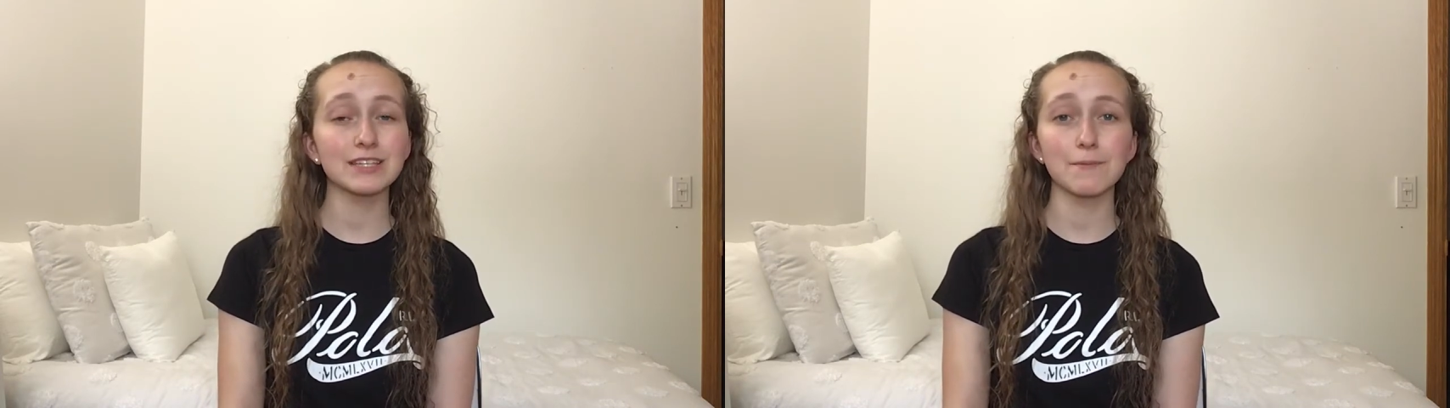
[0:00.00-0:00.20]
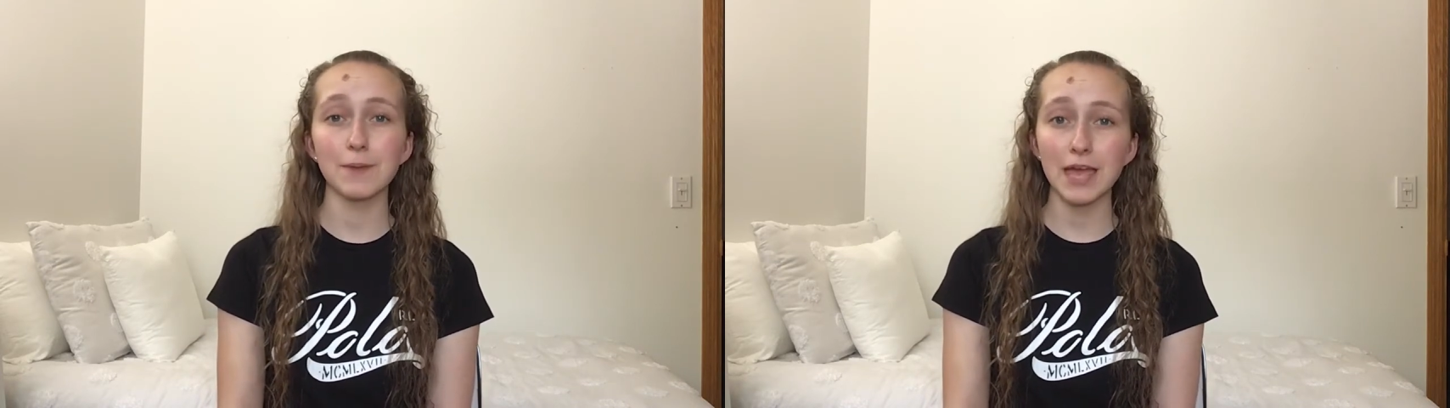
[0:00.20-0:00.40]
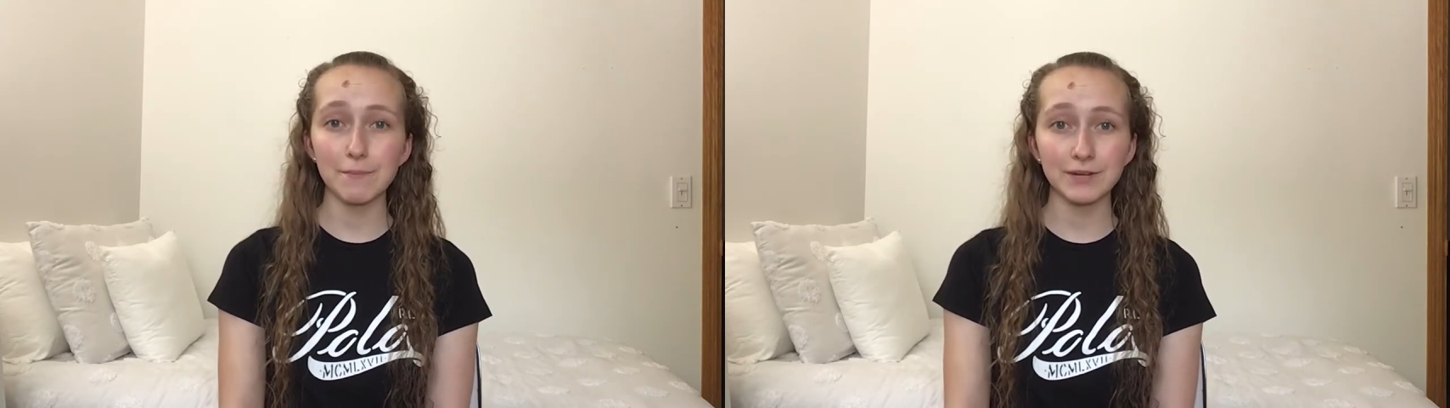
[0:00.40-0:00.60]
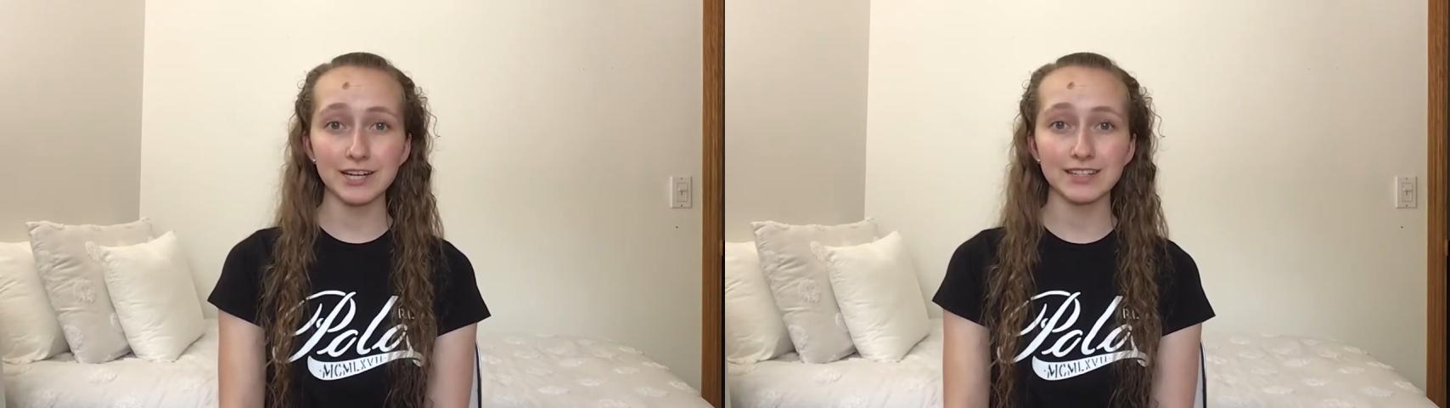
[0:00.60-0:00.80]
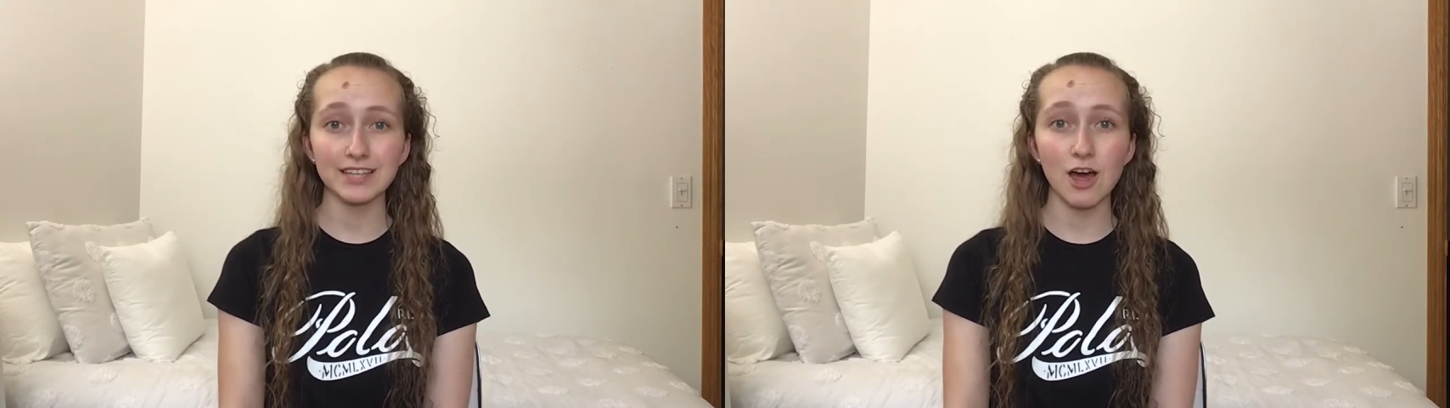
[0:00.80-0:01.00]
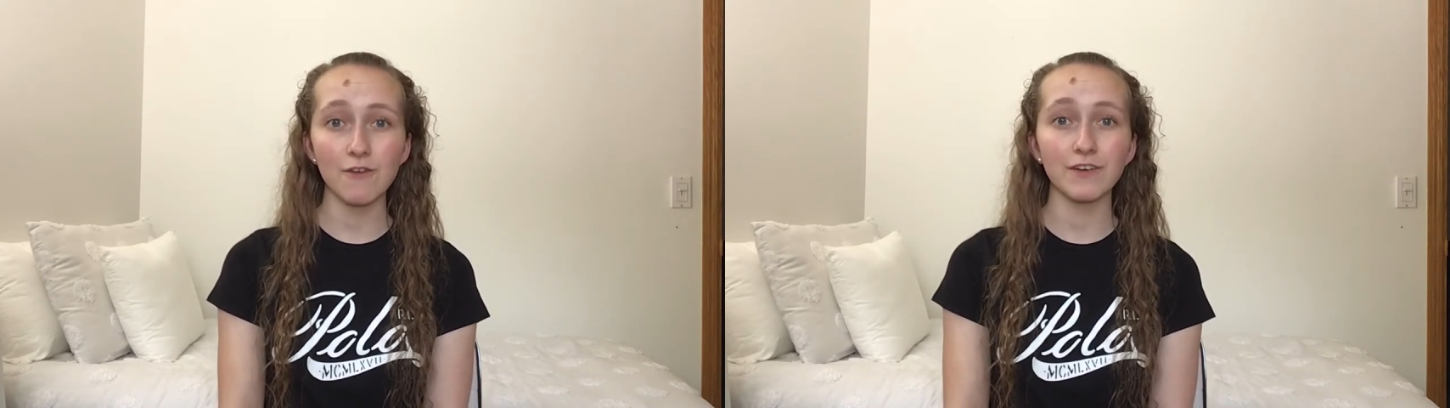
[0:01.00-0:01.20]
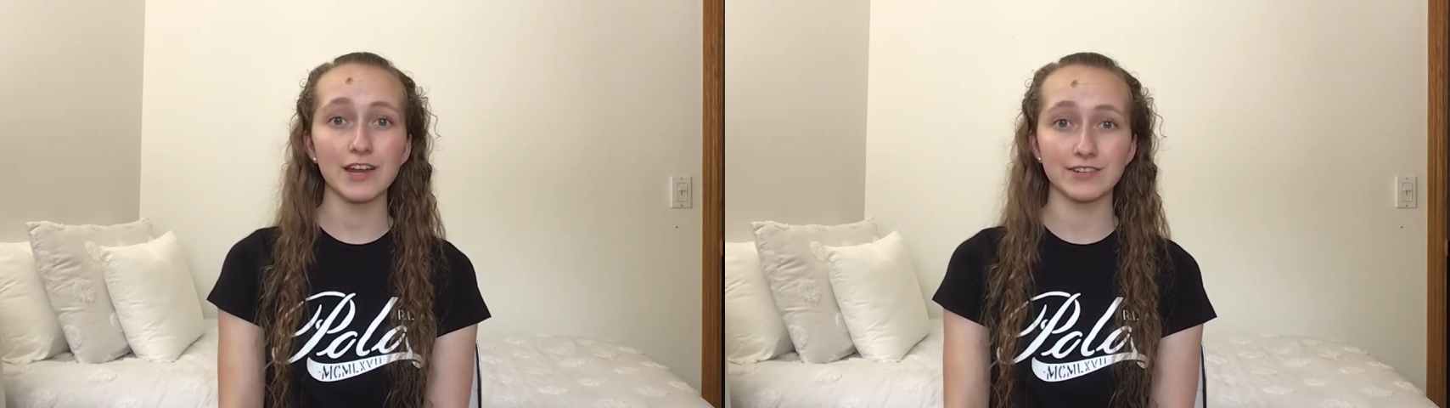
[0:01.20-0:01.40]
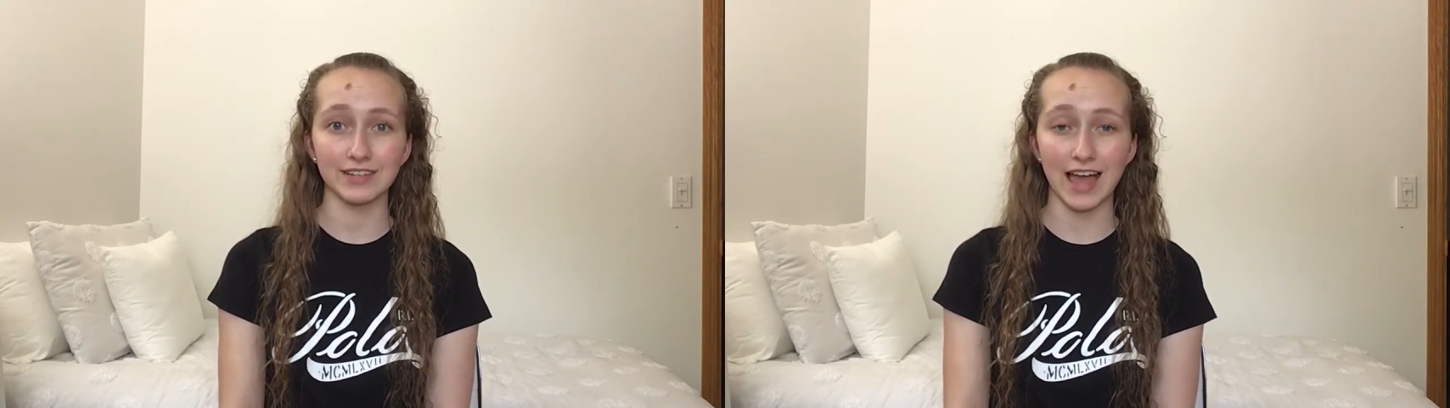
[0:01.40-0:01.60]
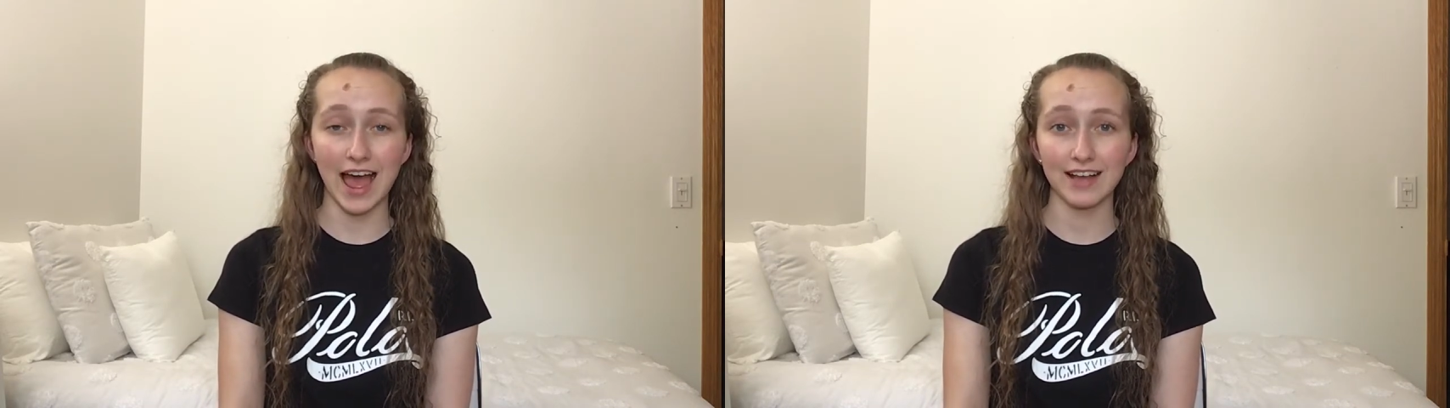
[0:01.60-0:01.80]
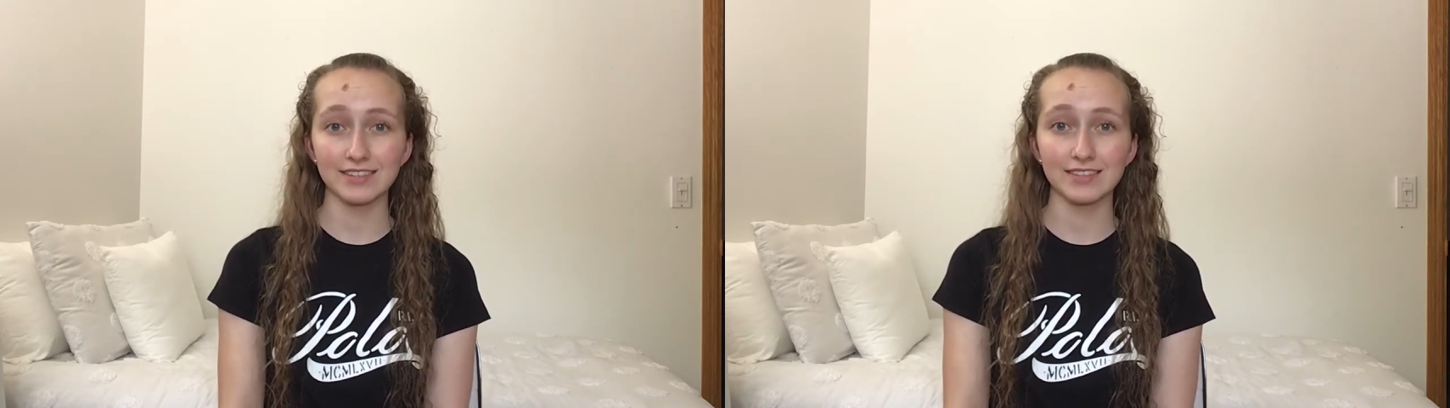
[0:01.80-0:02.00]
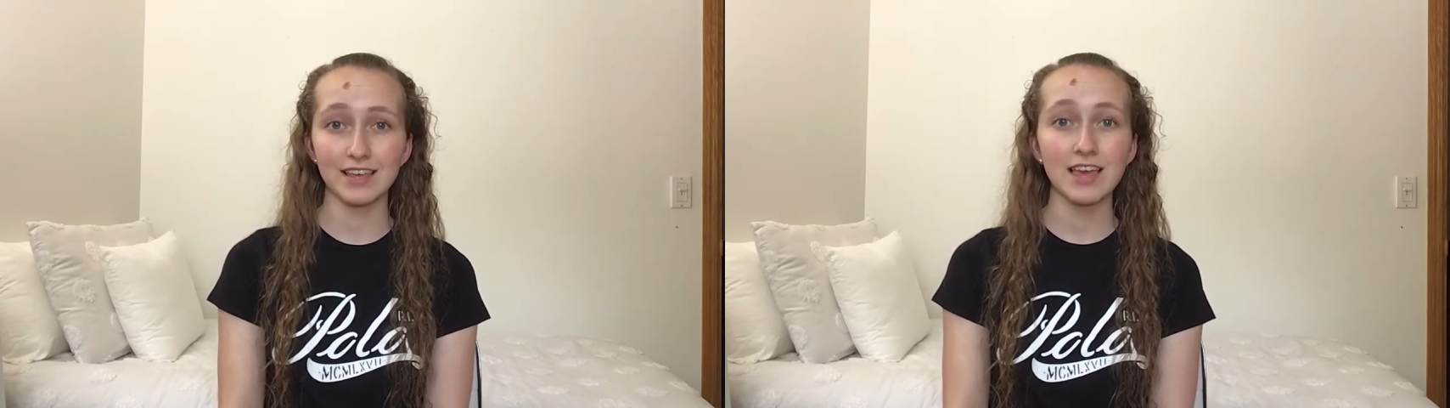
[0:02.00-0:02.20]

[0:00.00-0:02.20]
to pamper yourself and relax.